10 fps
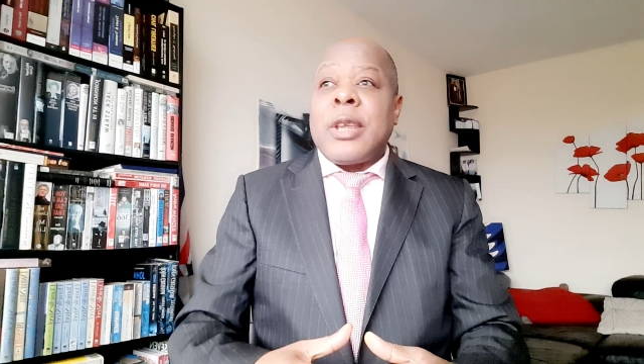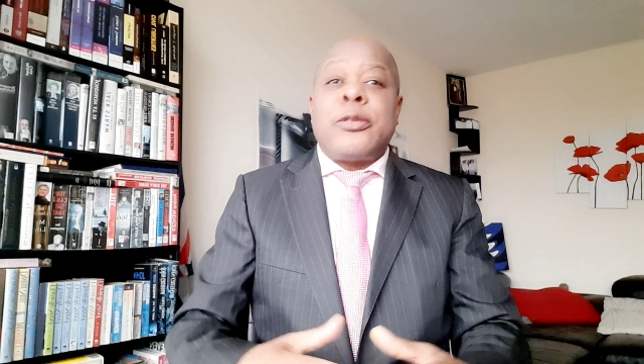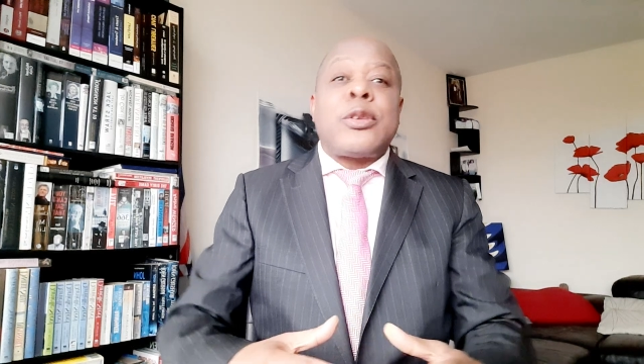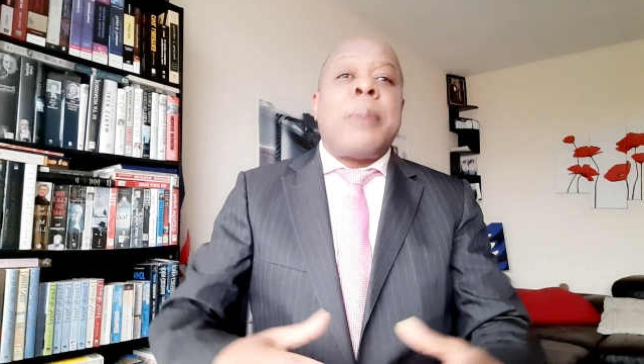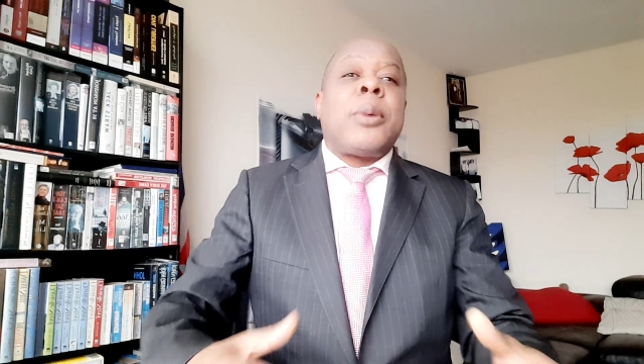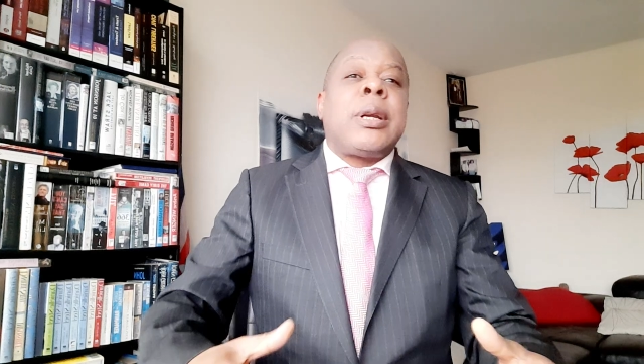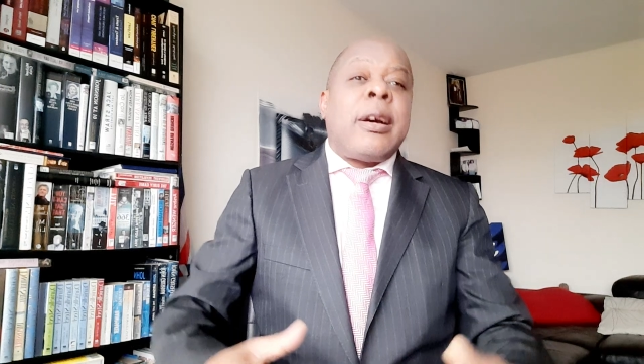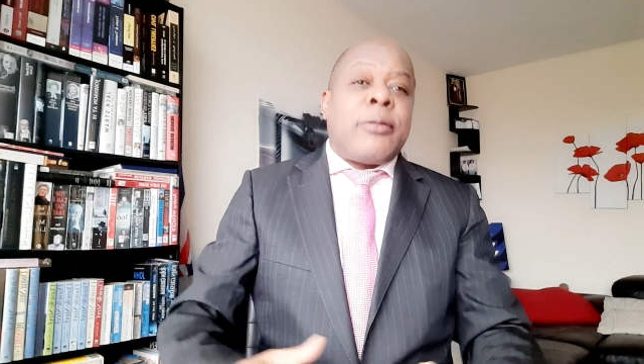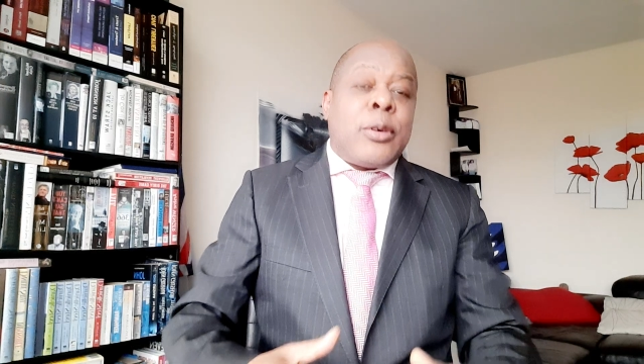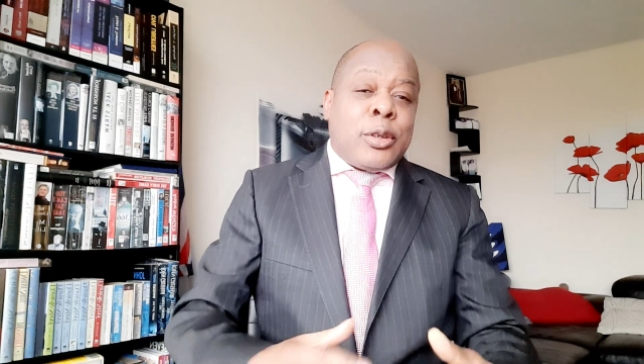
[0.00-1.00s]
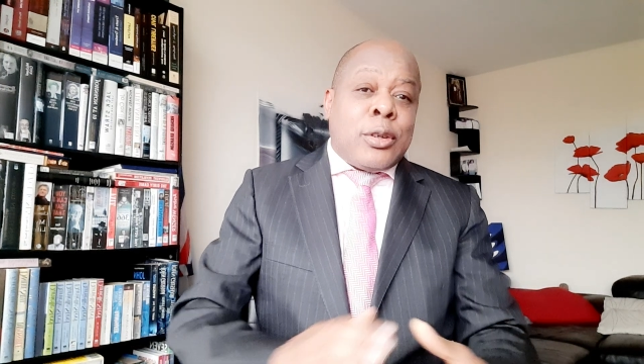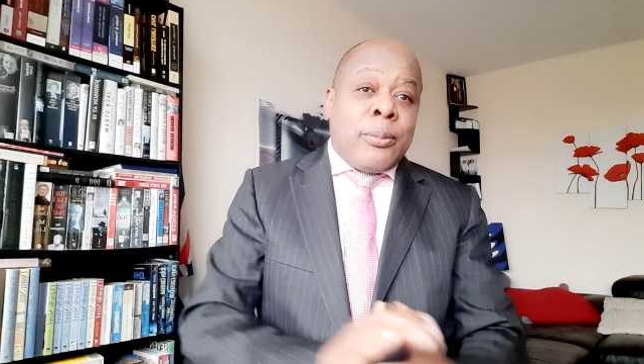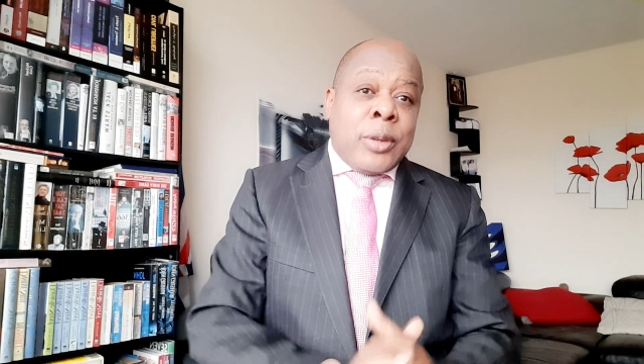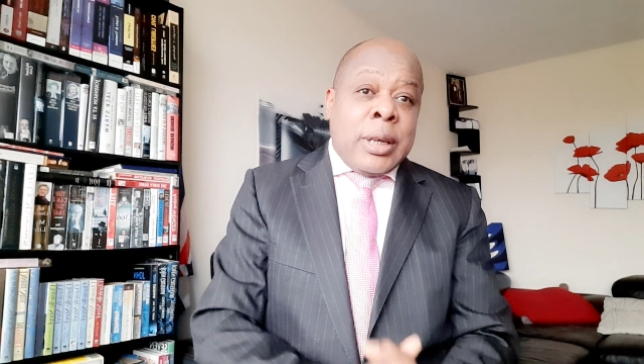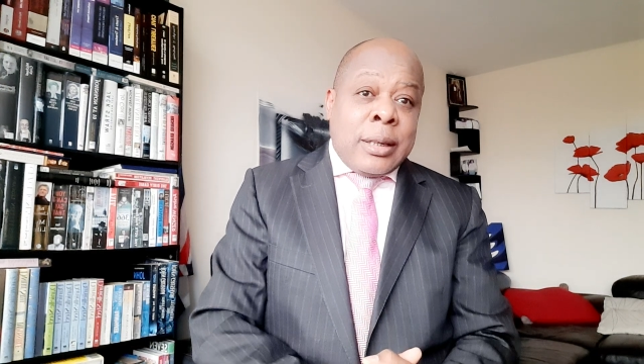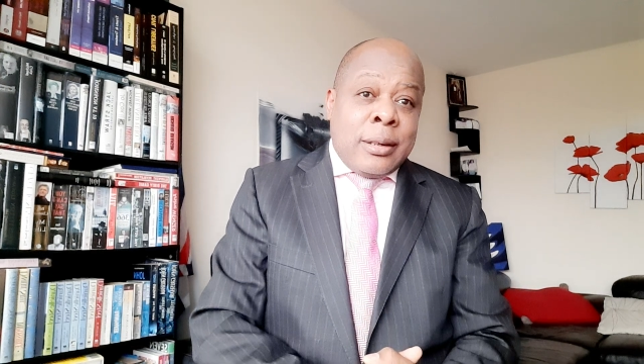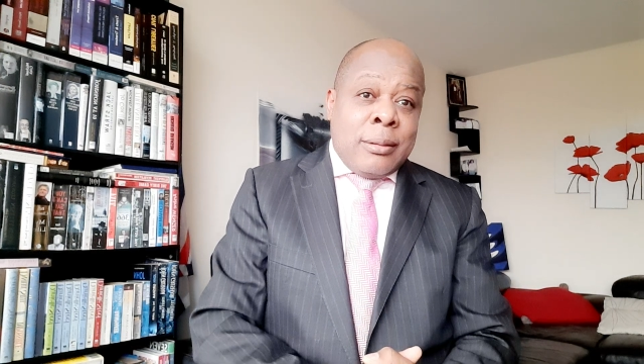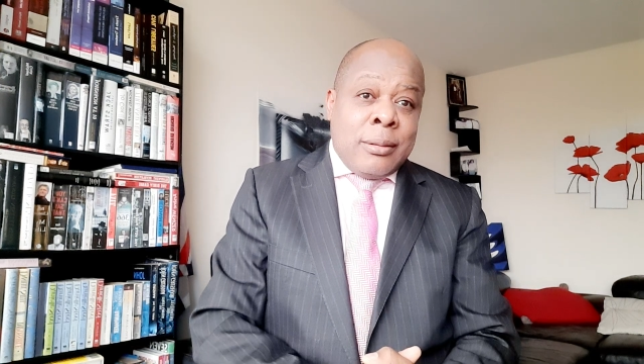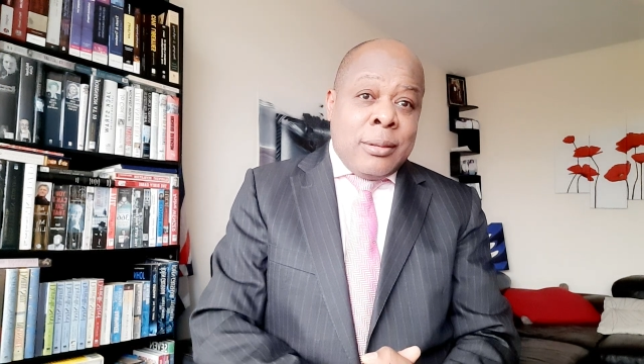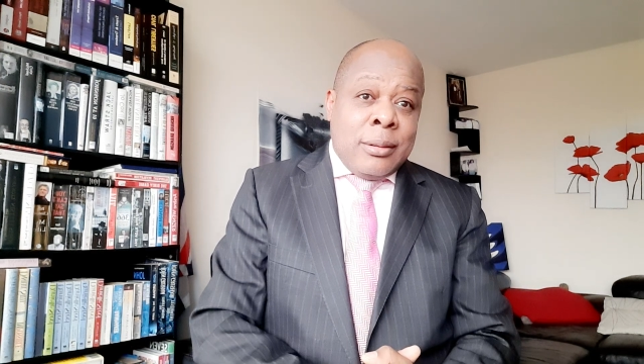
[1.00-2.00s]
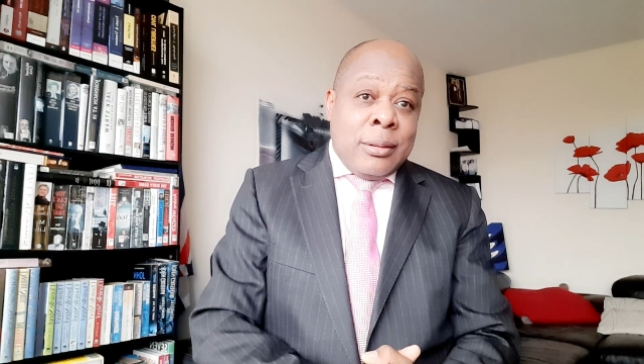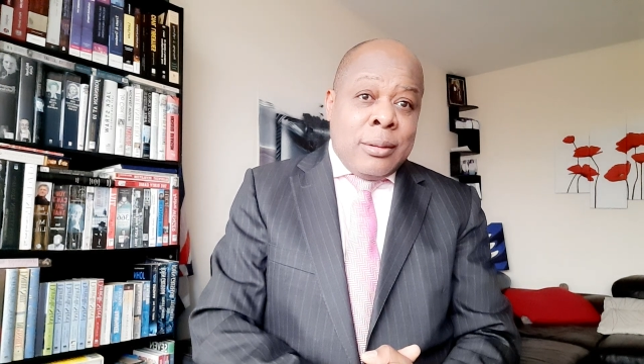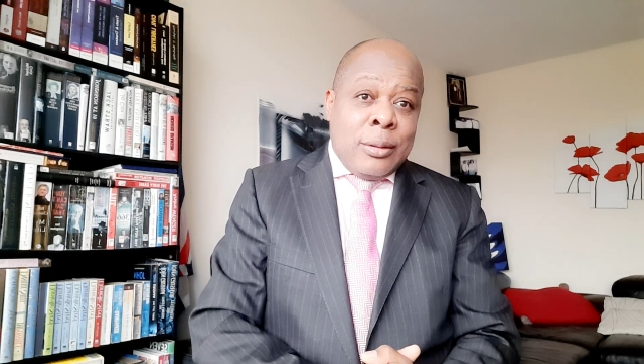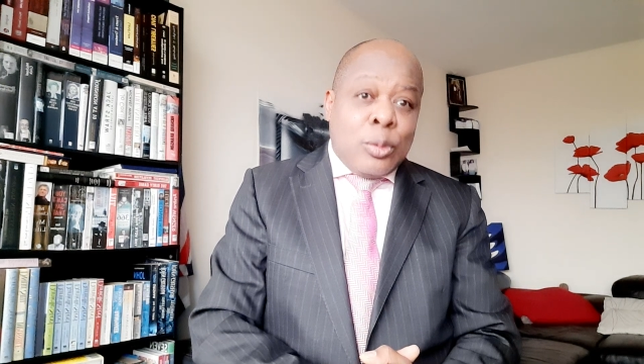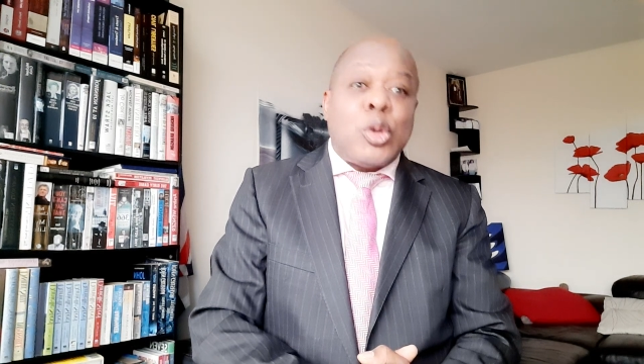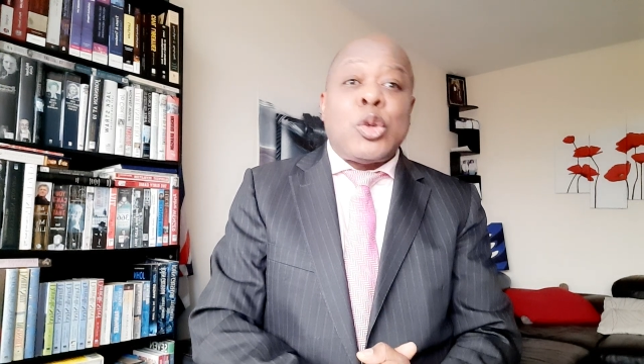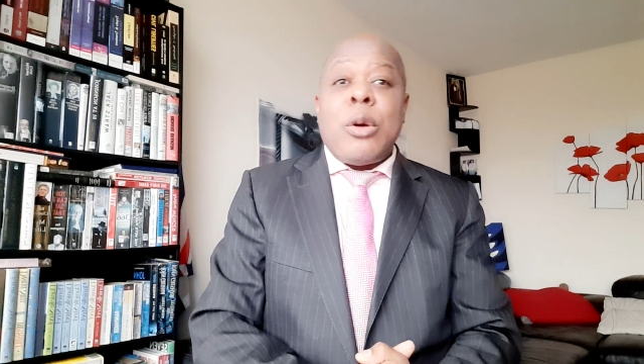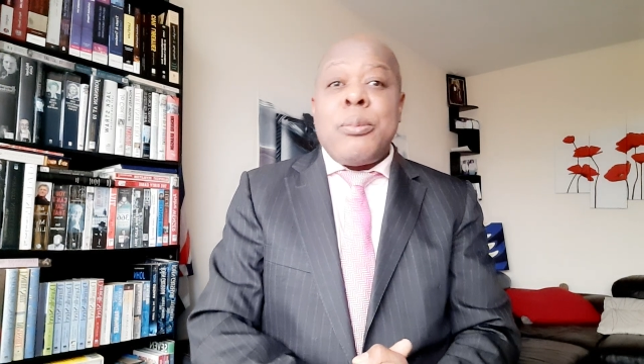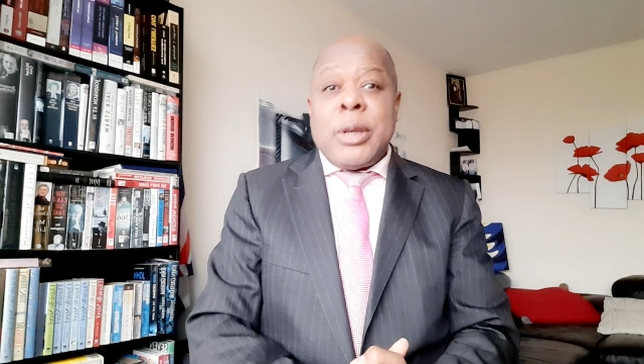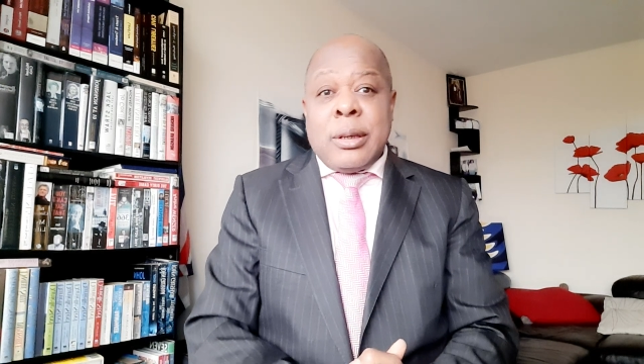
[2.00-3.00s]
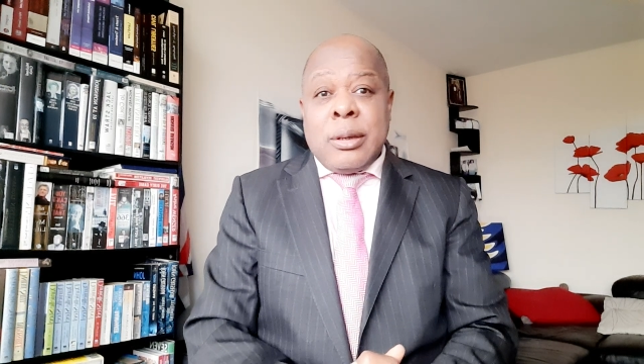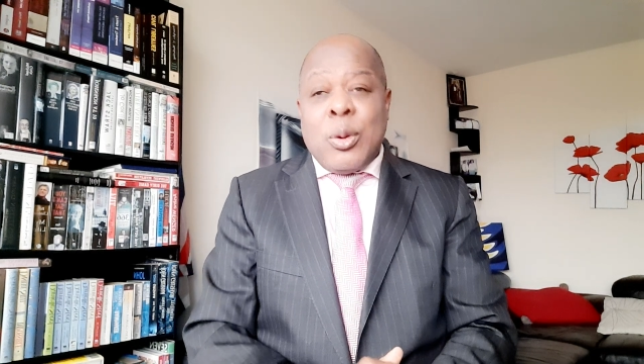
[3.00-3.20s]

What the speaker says: If somebody have got something to show me,